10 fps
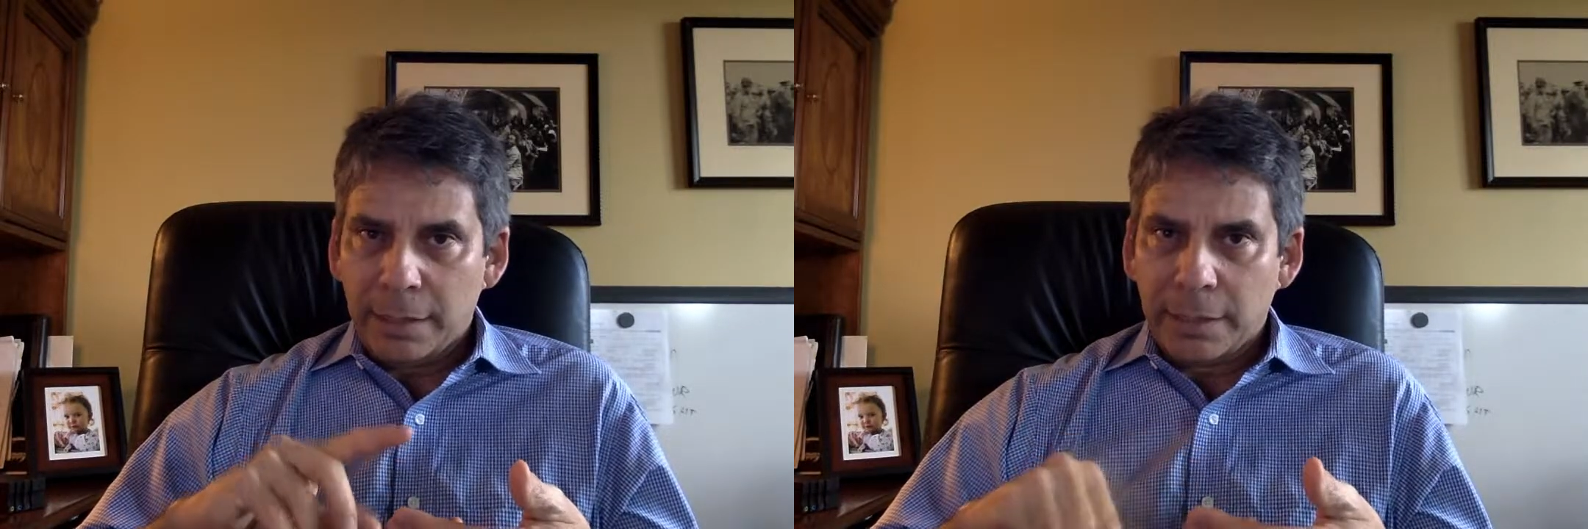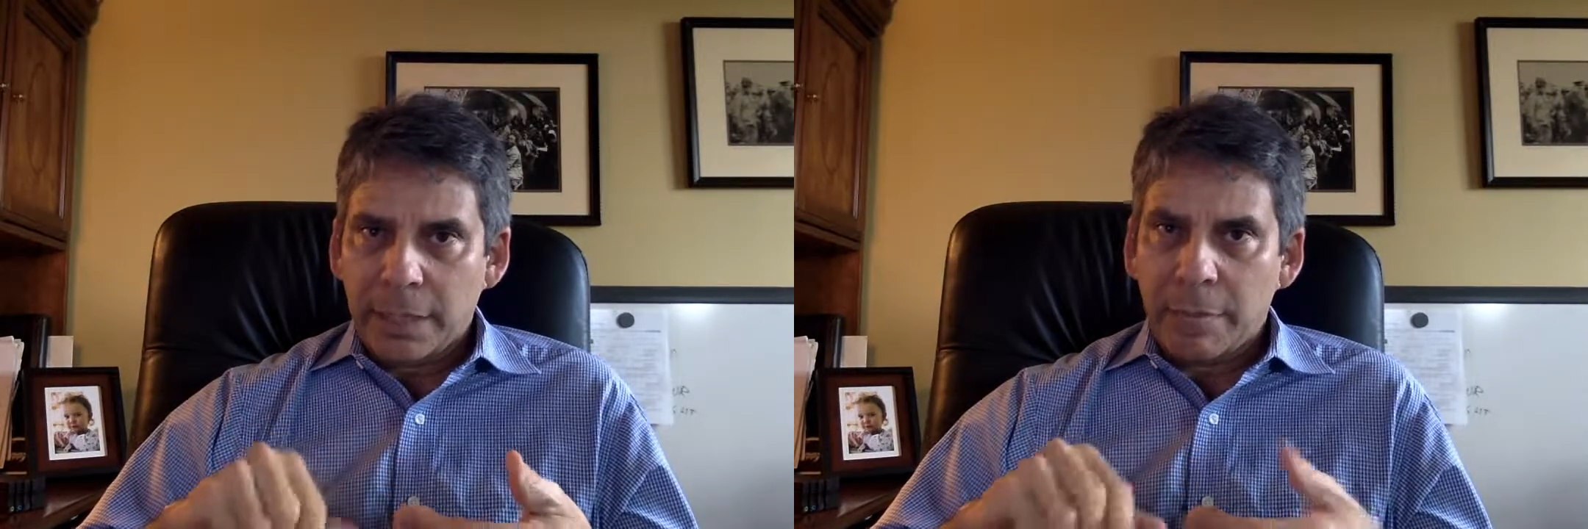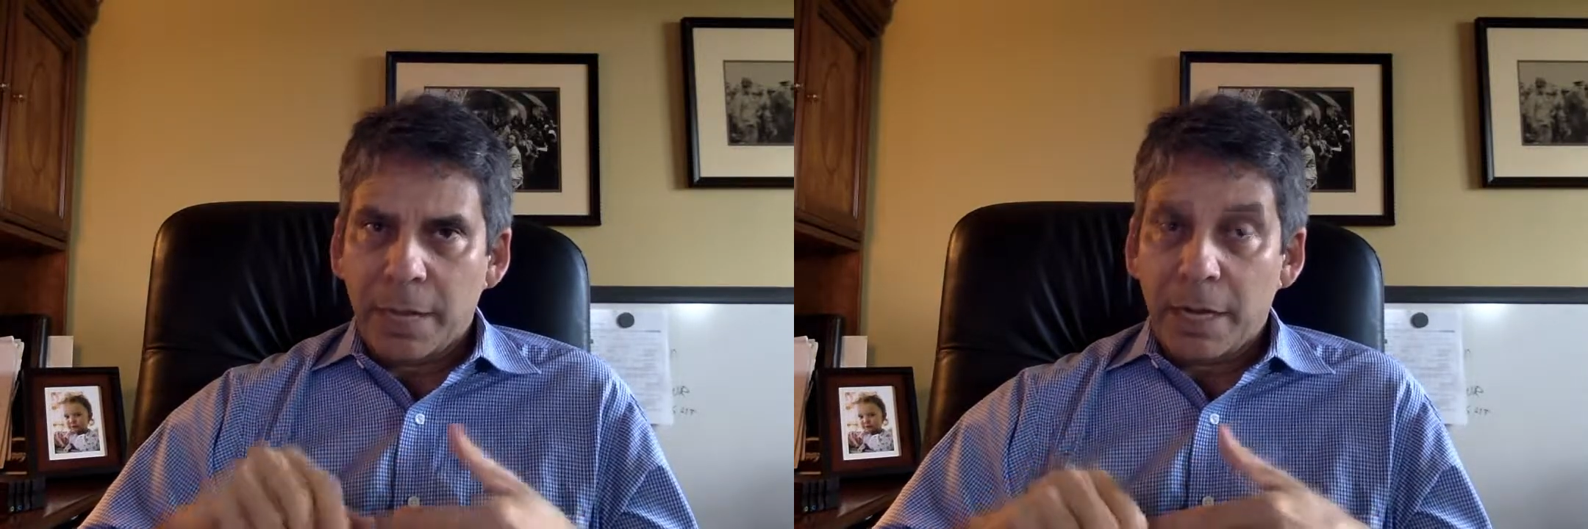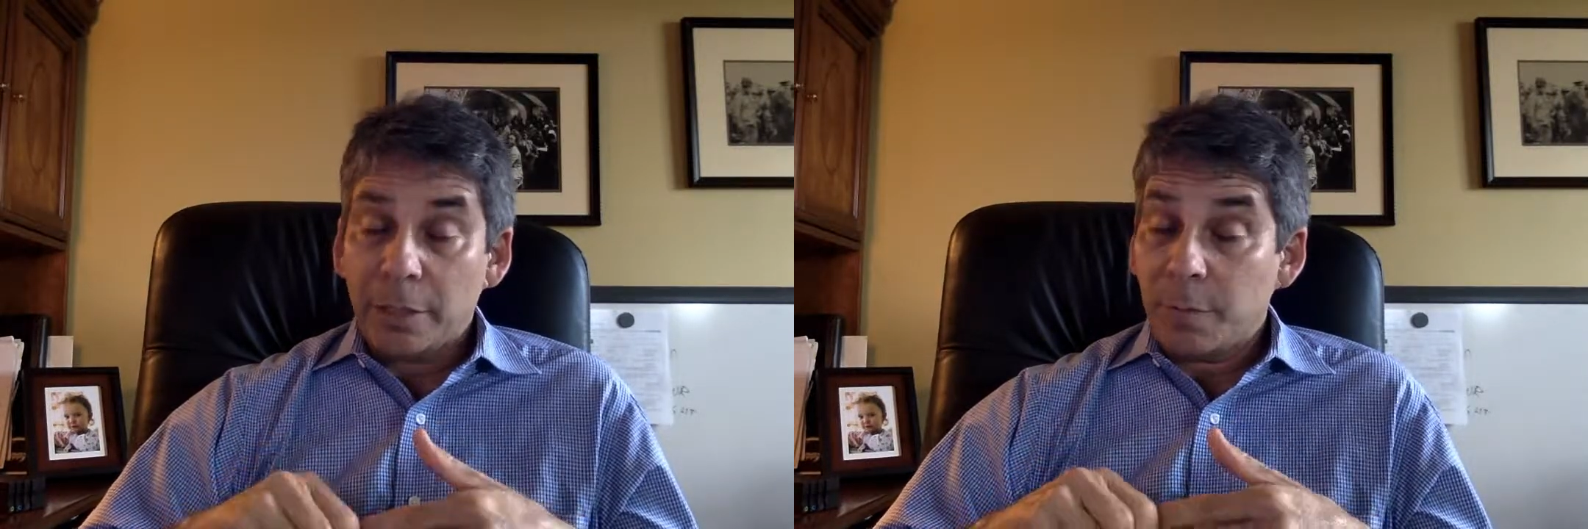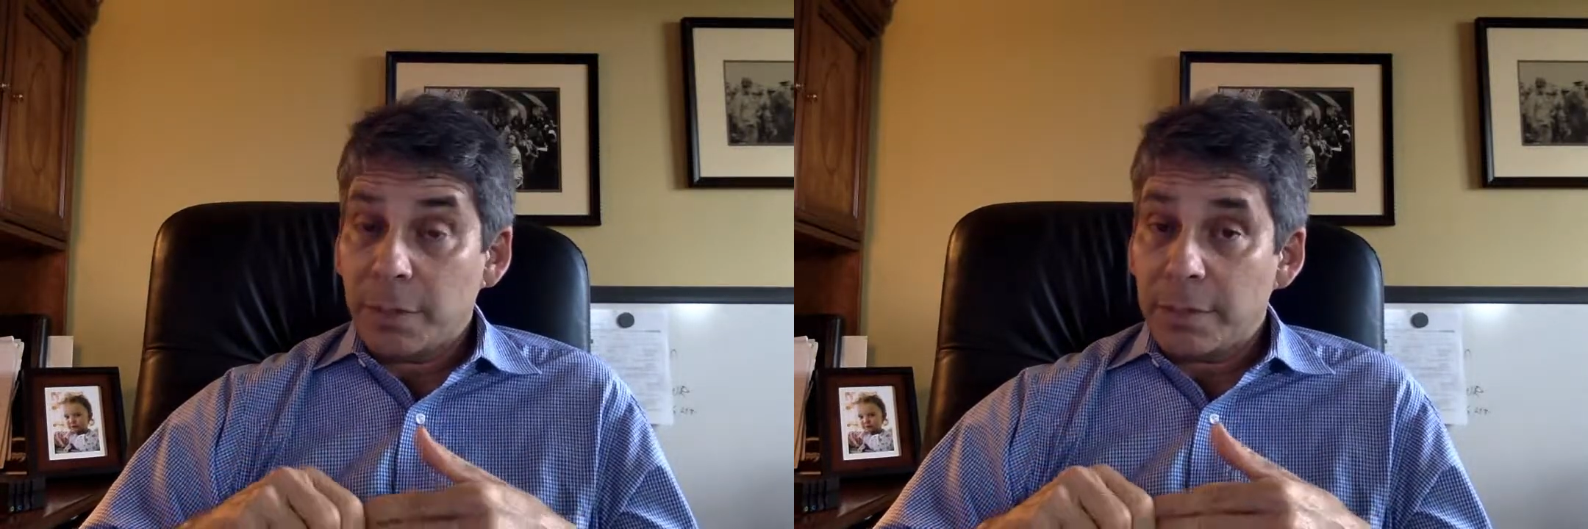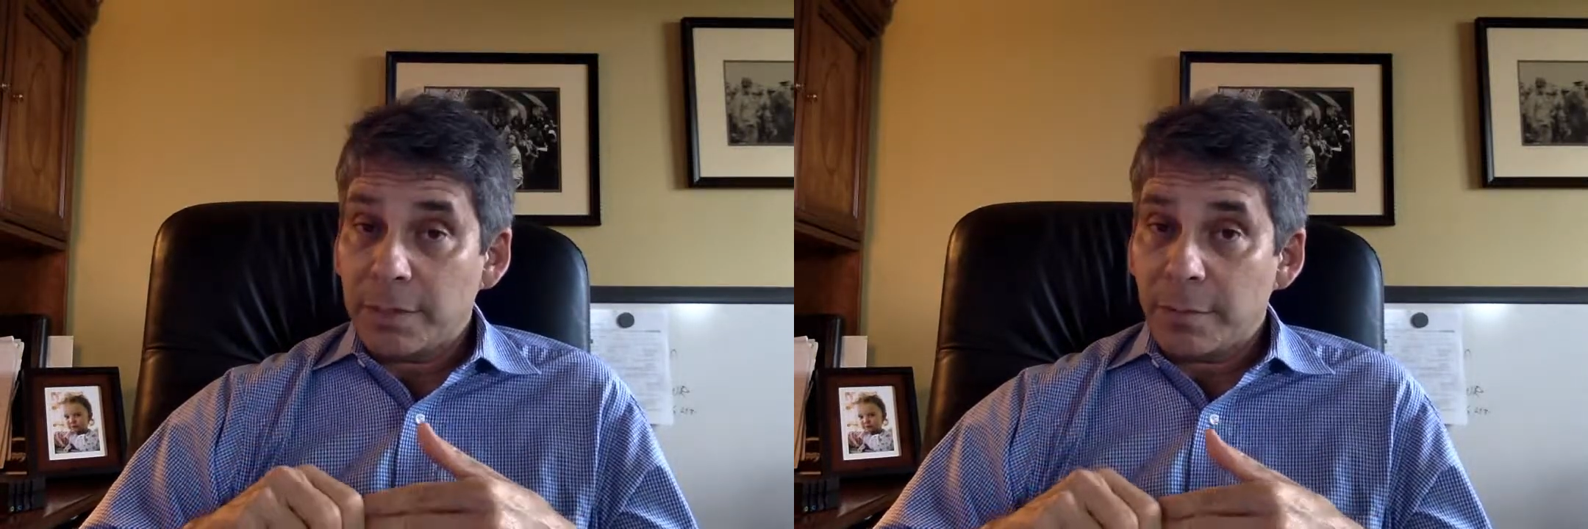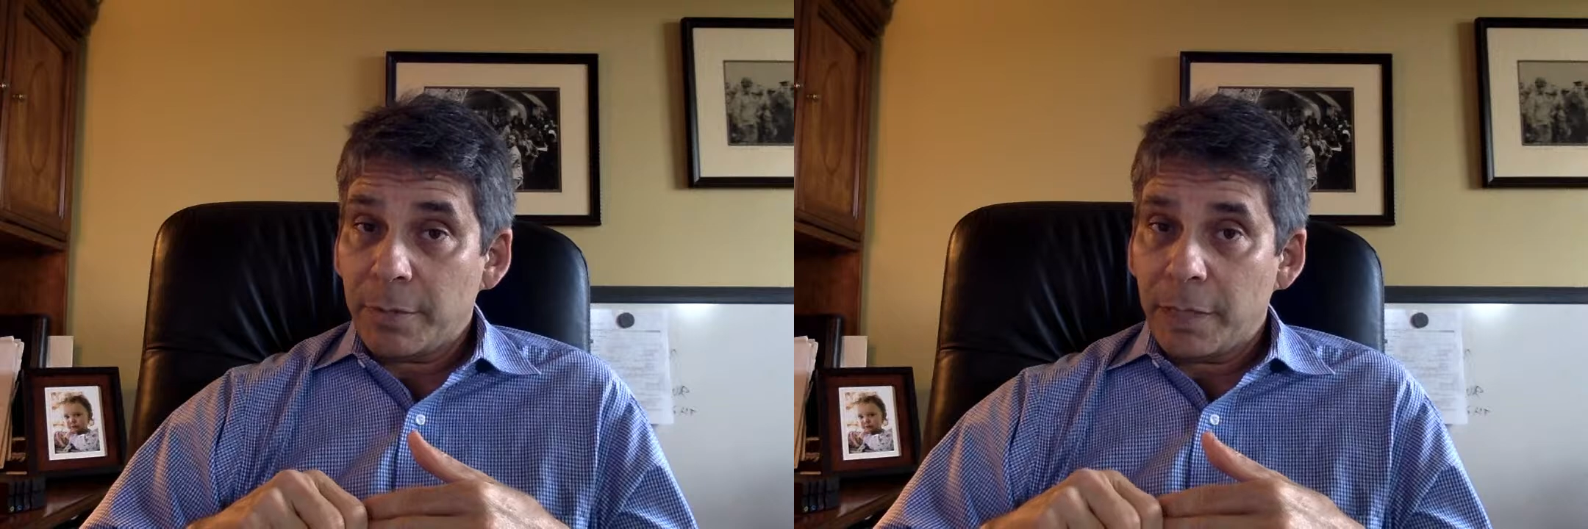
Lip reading: data management and some of